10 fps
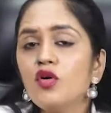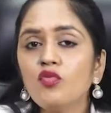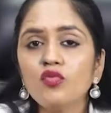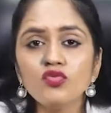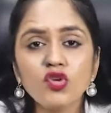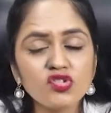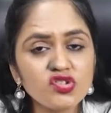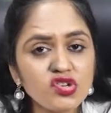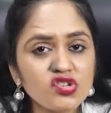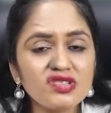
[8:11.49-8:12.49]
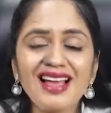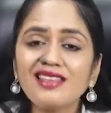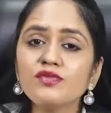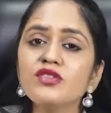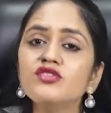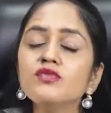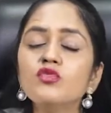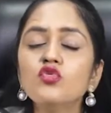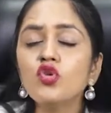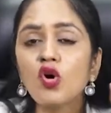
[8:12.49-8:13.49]
your, your stitches has been
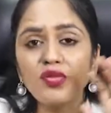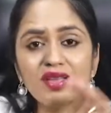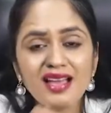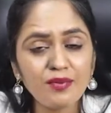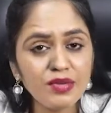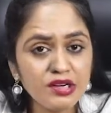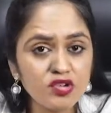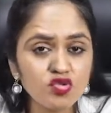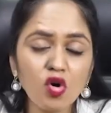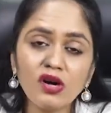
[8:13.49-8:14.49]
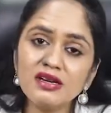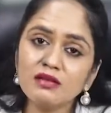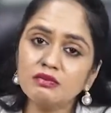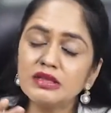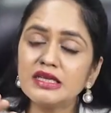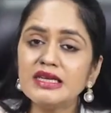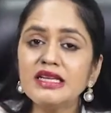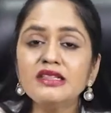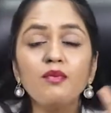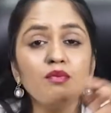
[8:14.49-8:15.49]
removed or they have been dissolved
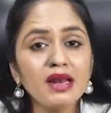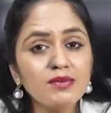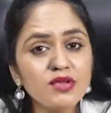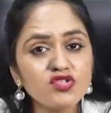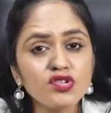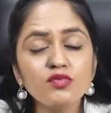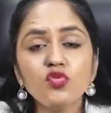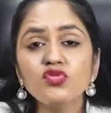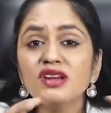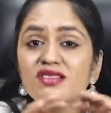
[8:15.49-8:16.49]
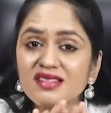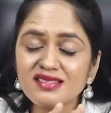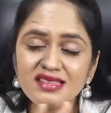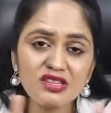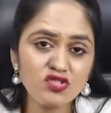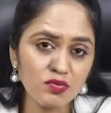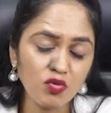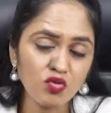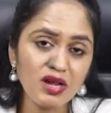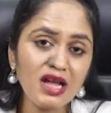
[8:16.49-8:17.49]
completely, the bulb is removed, the dressing is
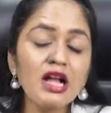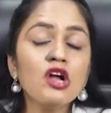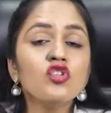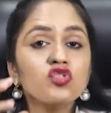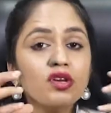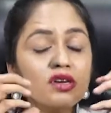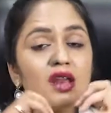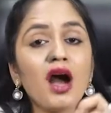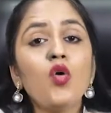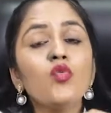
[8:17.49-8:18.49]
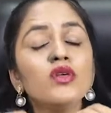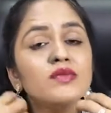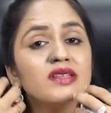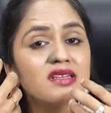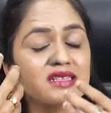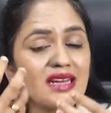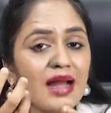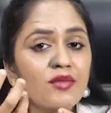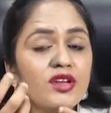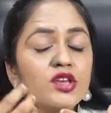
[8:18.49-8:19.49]
removed. So now will be the
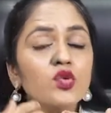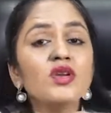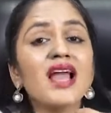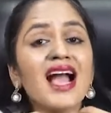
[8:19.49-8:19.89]
time when you will